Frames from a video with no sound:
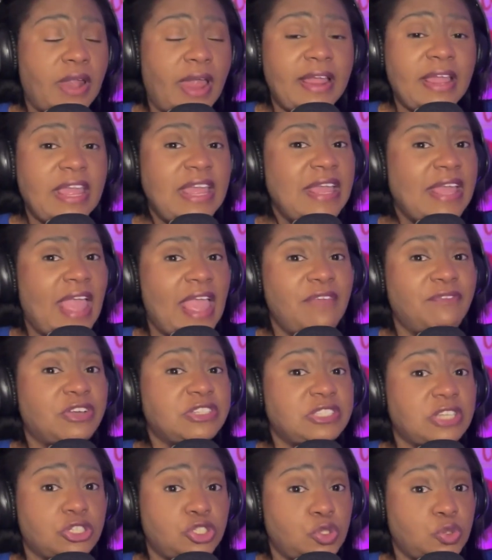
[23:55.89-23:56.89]
Like he gave
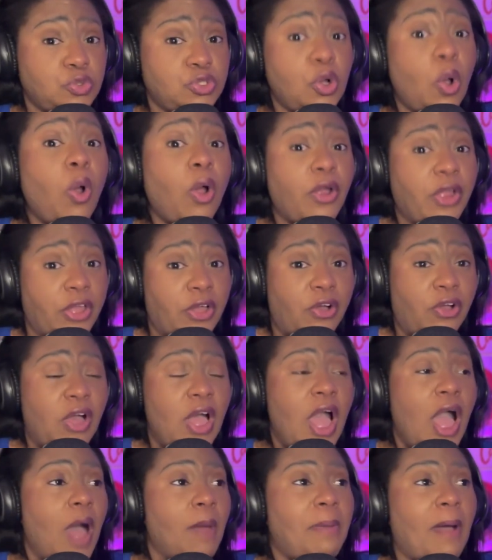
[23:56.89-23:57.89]
us a tutorial
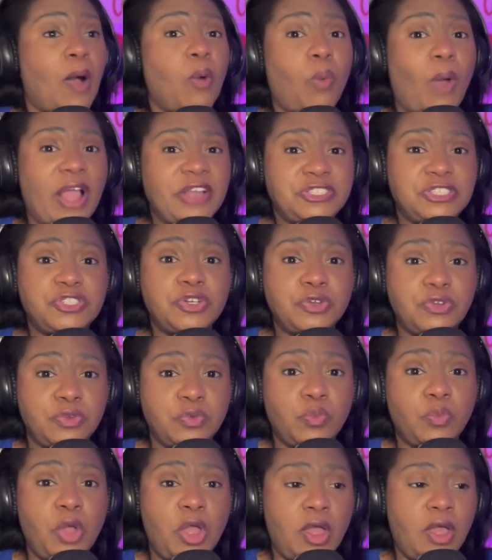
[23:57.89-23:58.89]
about why
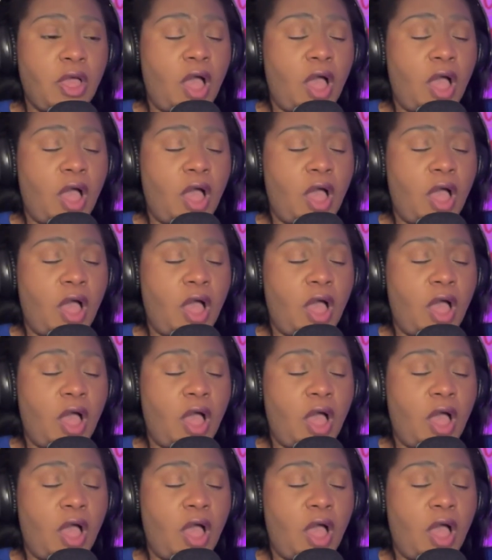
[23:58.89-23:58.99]
certain